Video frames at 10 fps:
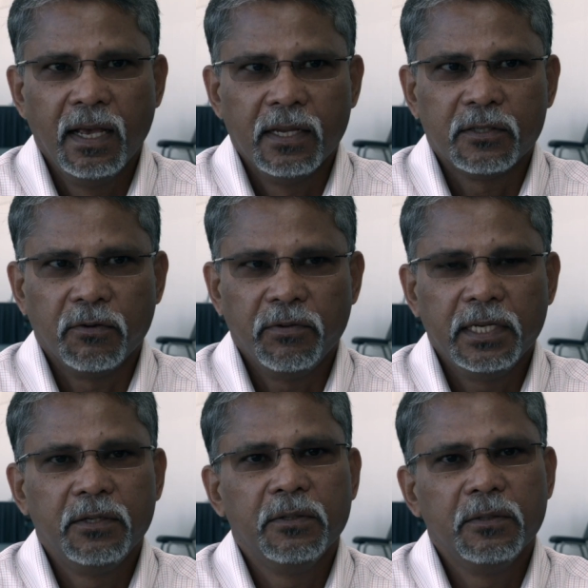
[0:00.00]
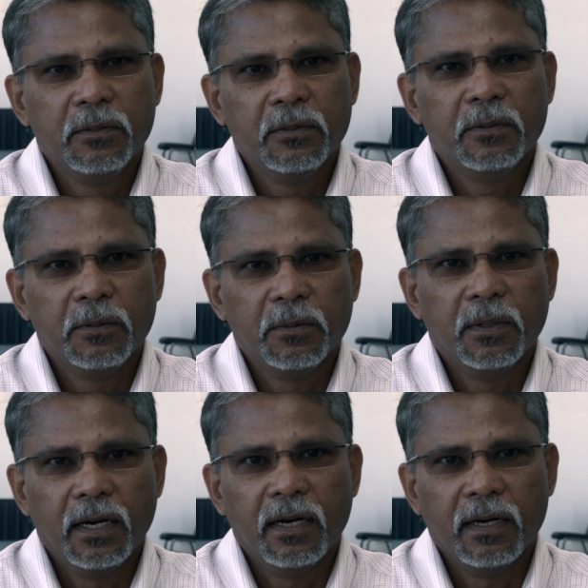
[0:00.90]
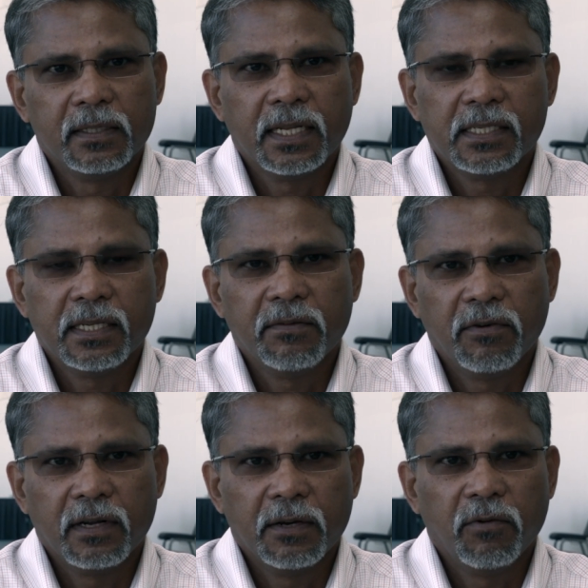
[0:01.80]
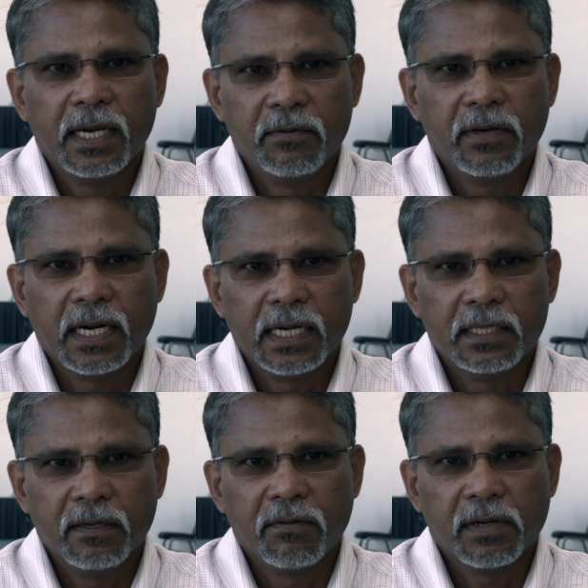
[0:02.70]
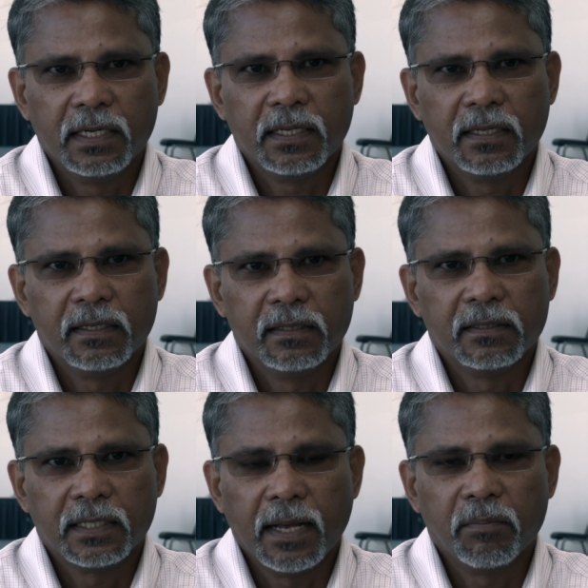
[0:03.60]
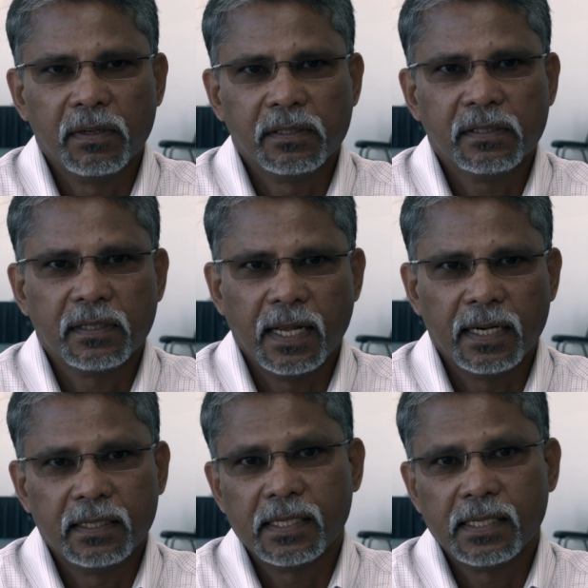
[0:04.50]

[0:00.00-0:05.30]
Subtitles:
So we do testing for a wide variety of clinical samples and